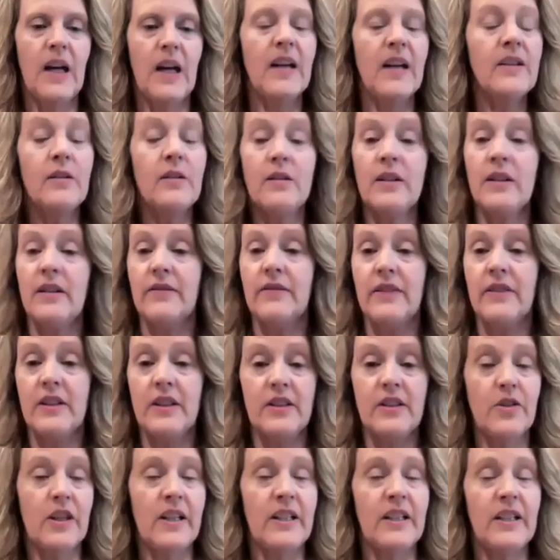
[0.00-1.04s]
I don't love the
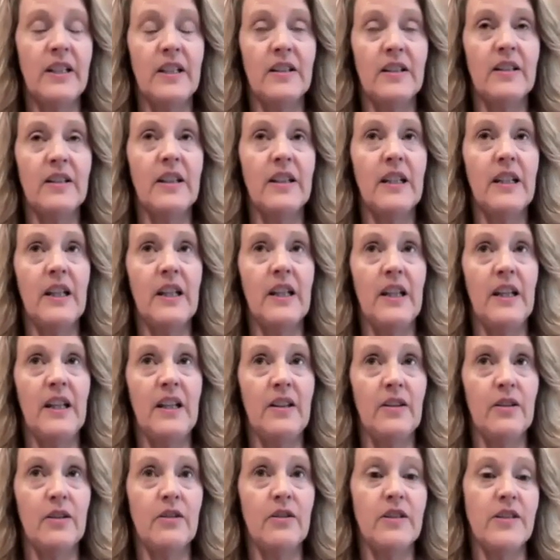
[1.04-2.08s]
dry needling
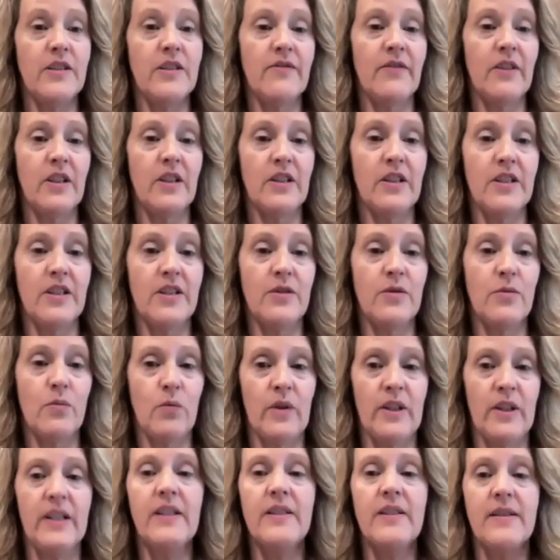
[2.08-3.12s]
either as far as
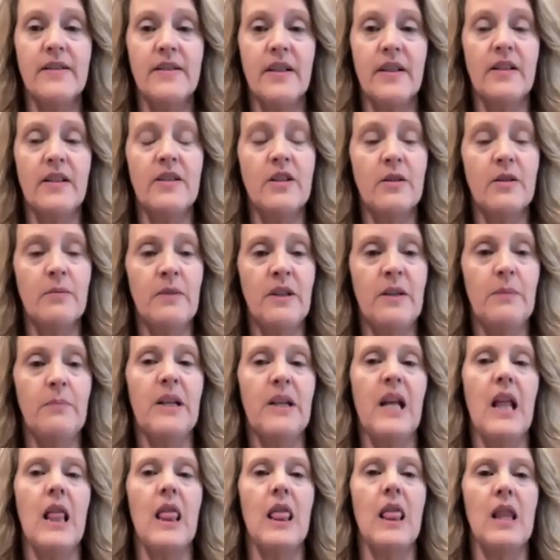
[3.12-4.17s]
when it's done to me, but
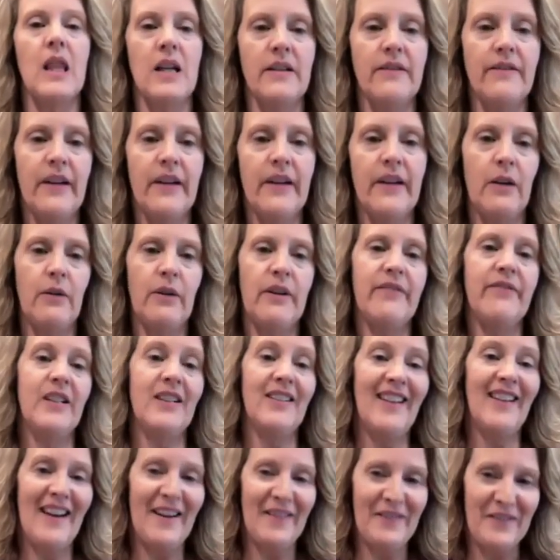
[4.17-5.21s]
I love how I
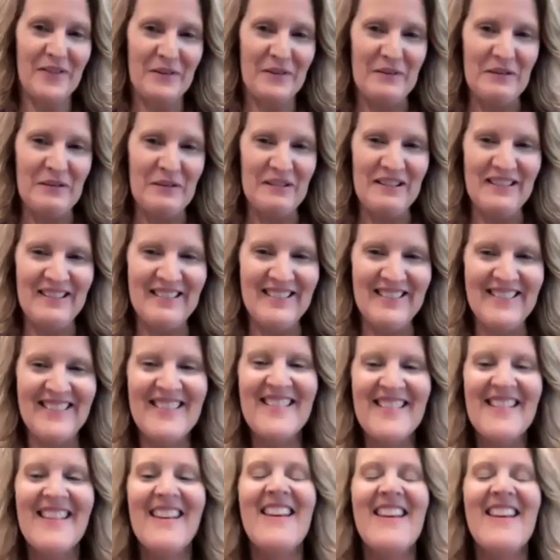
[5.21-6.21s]
feel afterwards.